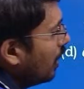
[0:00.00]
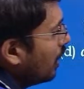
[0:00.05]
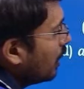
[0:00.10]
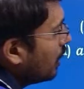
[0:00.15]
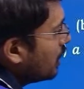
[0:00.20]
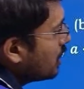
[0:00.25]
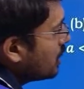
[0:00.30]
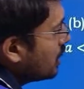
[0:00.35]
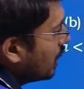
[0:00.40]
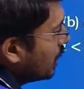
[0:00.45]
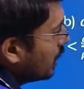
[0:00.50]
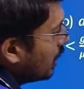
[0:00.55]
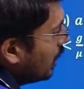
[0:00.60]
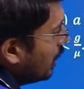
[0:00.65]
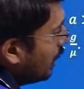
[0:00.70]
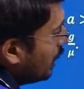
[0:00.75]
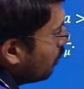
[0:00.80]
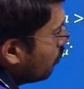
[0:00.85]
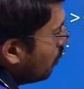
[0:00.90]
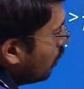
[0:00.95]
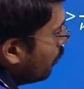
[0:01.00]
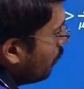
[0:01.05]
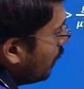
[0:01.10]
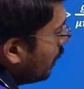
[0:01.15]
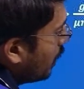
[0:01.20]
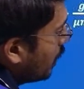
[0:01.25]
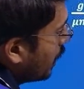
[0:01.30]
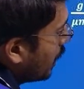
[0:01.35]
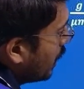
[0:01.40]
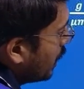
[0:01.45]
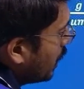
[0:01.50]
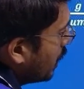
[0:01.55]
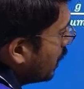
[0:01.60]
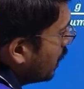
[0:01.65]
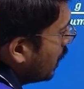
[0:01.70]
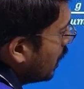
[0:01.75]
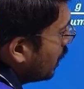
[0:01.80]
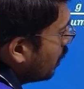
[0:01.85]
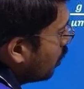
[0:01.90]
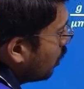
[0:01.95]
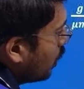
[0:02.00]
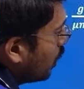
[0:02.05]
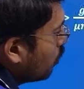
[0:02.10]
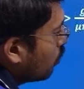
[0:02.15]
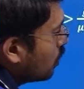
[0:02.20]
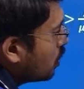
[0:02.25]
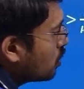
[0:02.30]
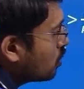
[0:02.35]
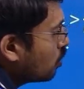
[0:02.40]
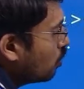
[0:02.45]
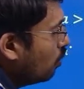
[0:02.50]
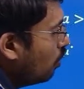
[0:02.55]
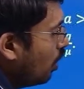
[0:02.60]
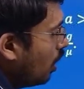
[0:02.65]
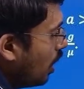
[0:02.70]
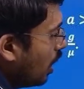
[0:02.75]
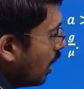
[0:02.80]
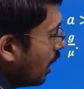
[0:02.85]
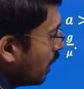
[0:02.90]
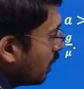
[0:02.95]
is generally it will be greater than or equals to, and